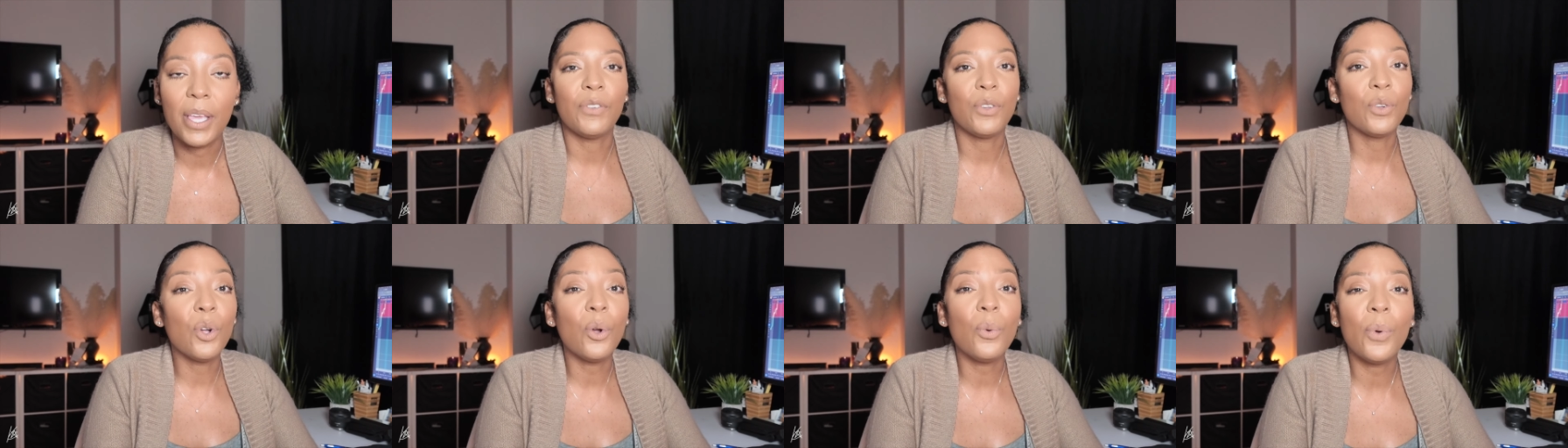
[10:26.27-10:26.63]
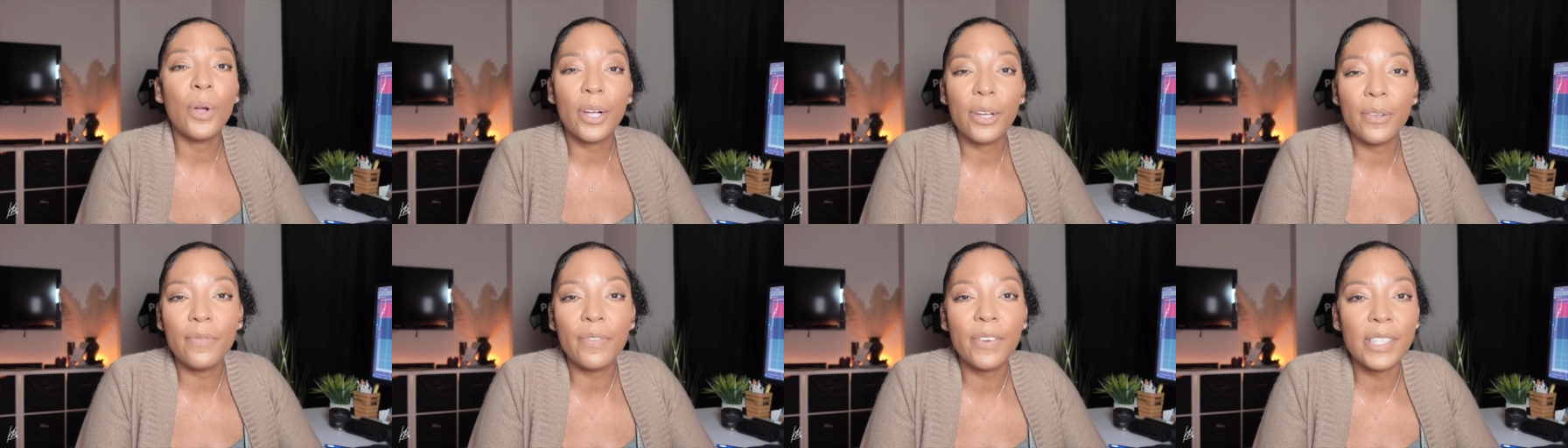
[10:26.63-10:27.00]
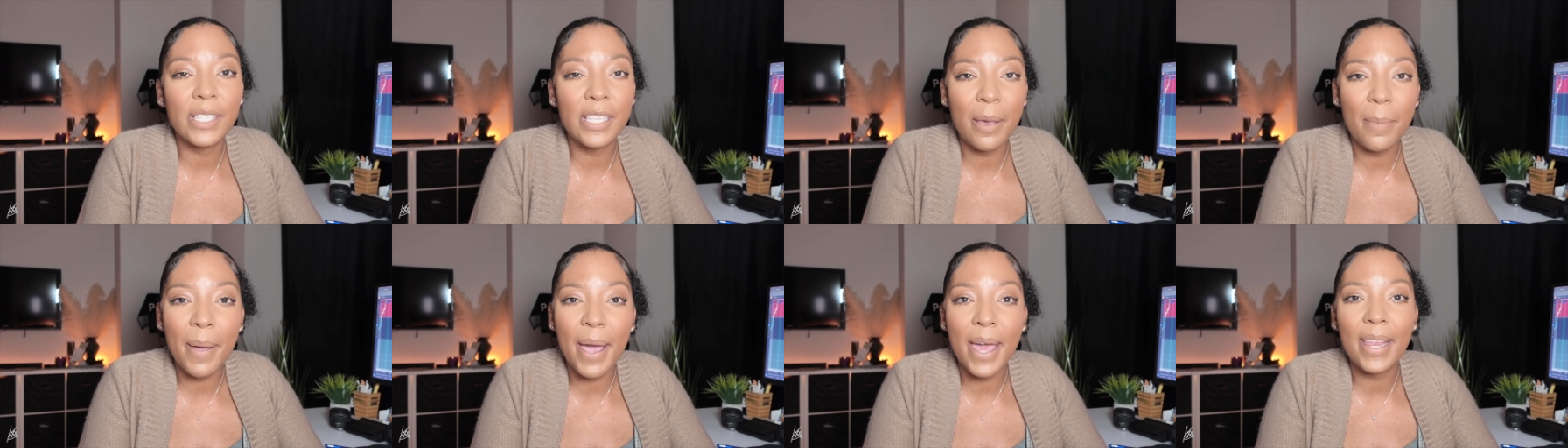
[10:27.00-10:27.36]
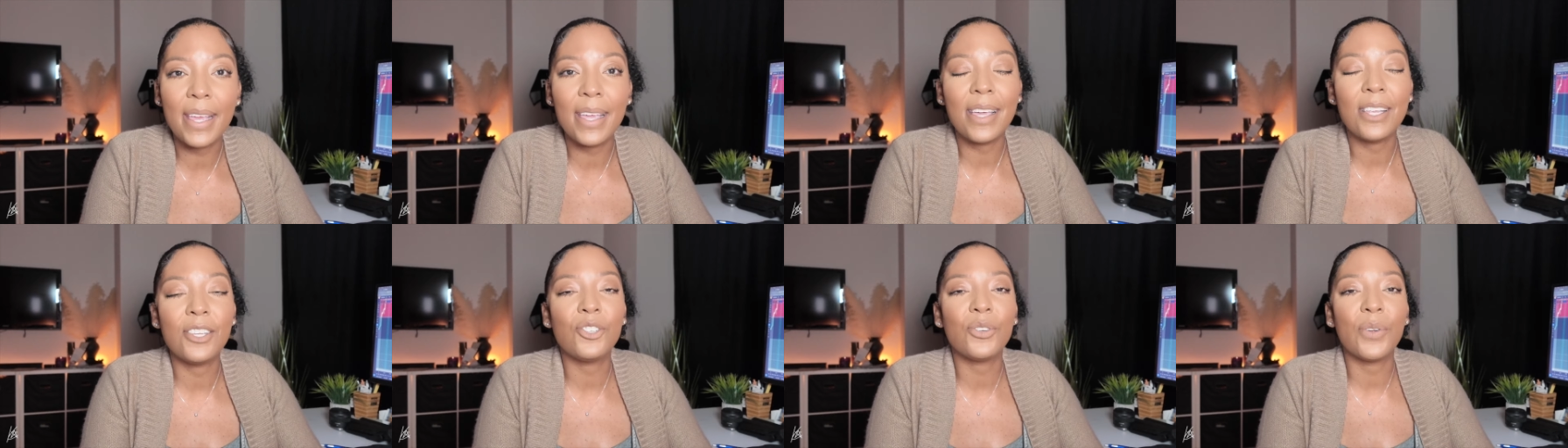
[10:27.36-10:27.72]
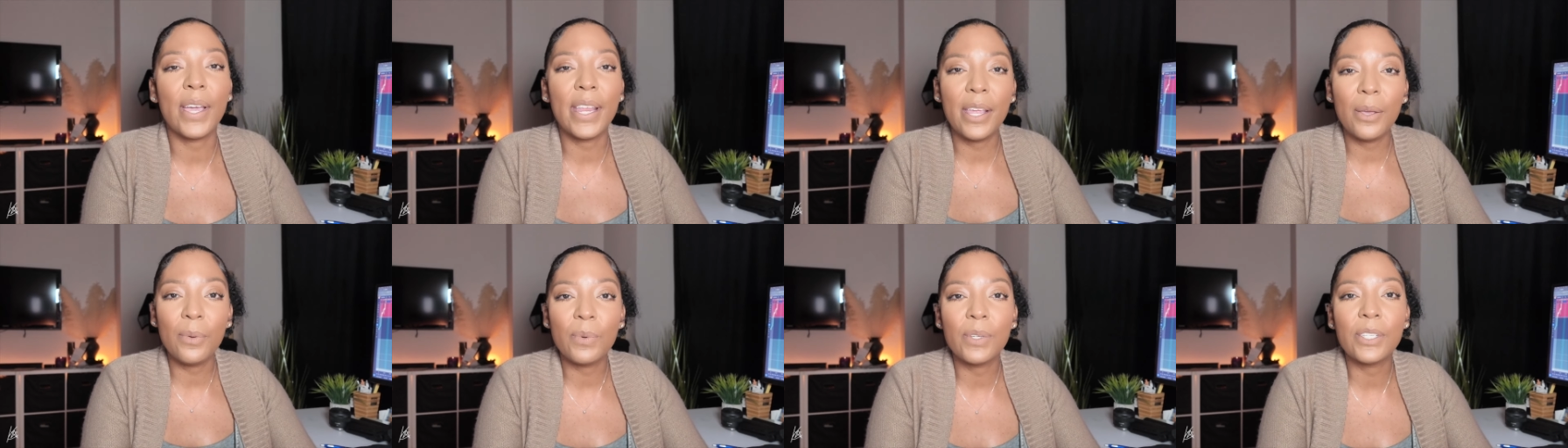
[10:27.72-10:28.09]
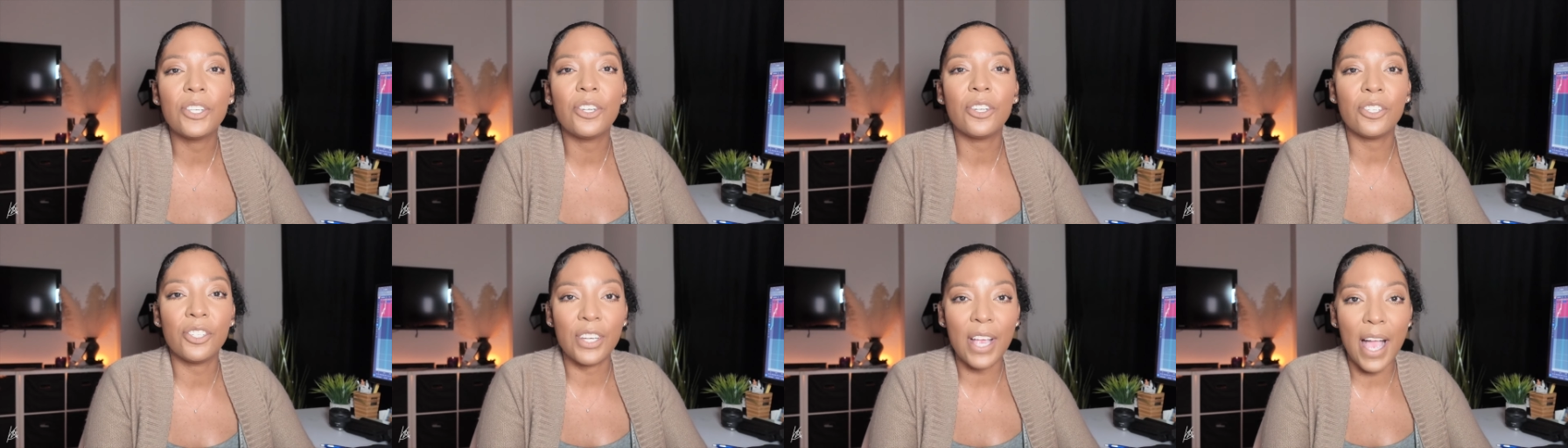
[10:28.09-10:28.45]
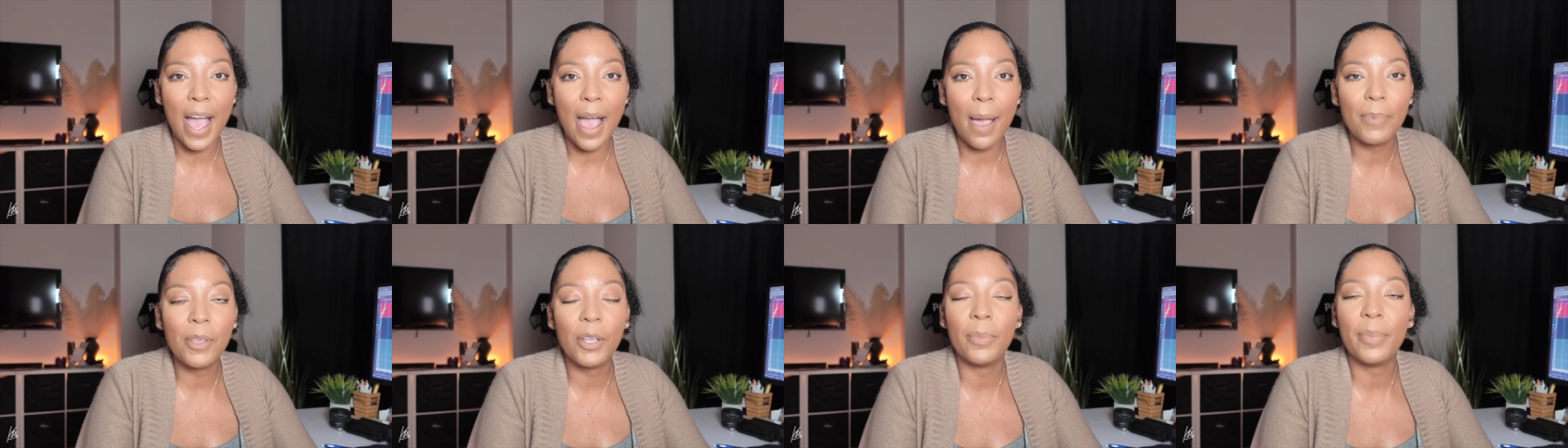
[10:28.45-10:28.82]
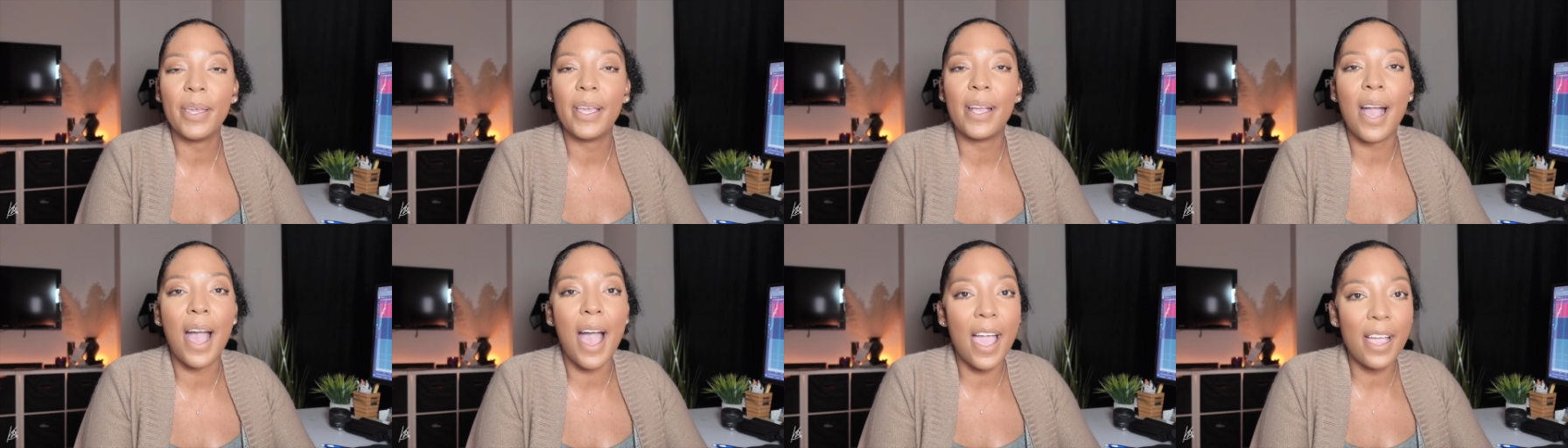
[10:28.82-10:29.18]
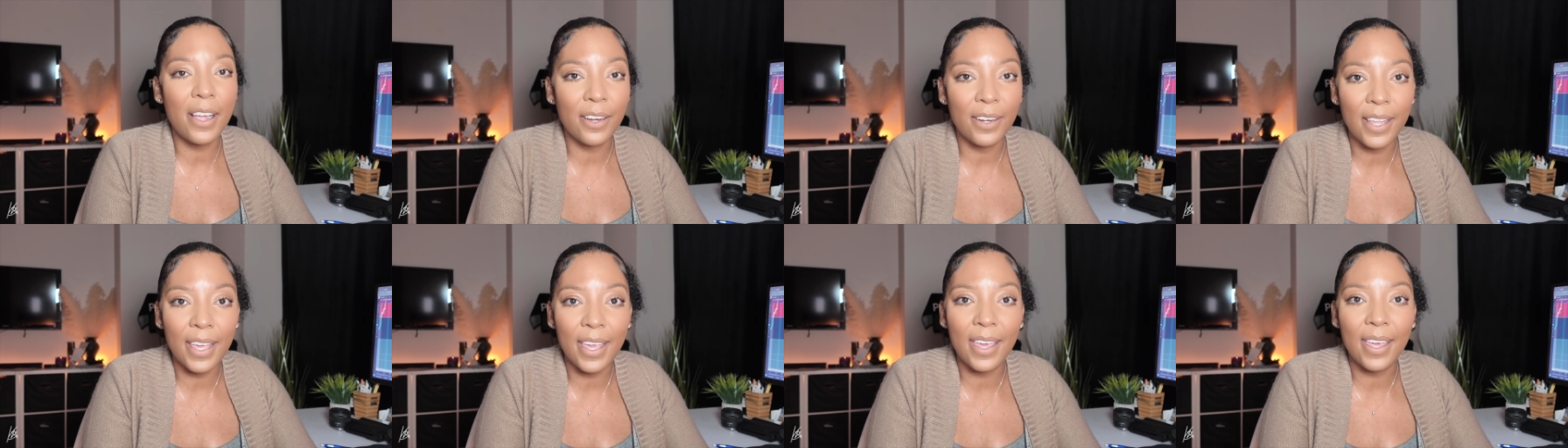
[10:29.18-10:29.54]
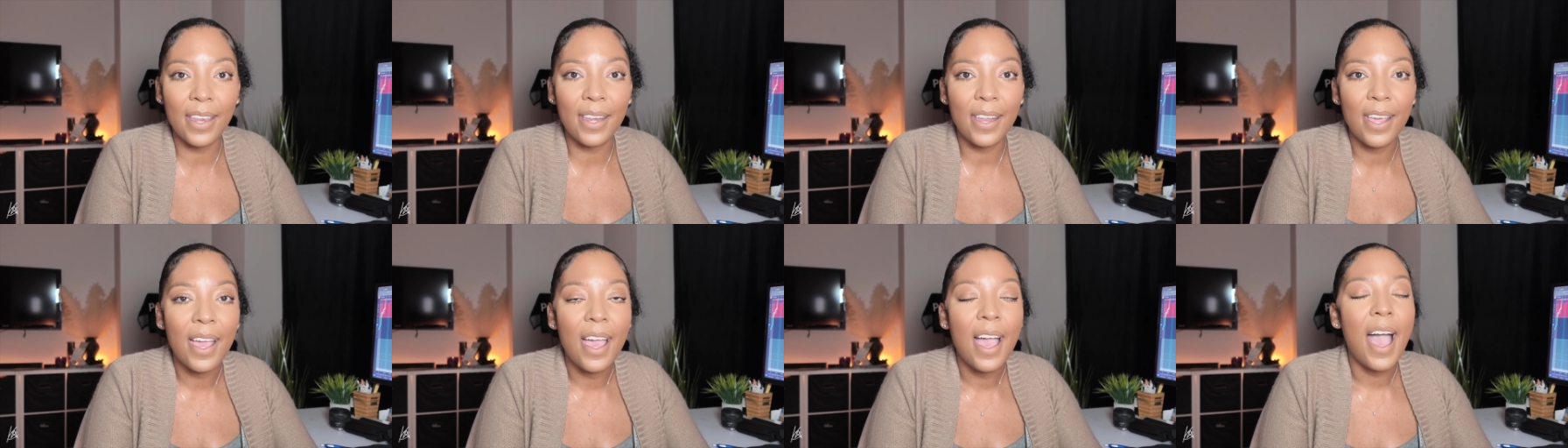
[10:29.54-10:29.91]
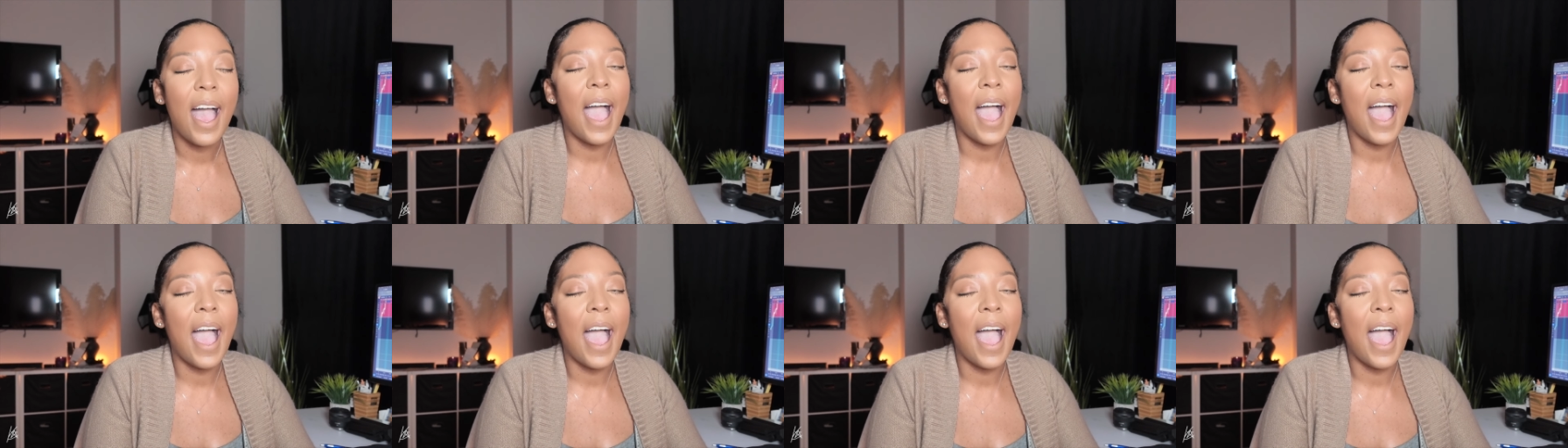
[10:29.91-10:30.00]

If you were working for somebody and trading was your job, you're being hired in,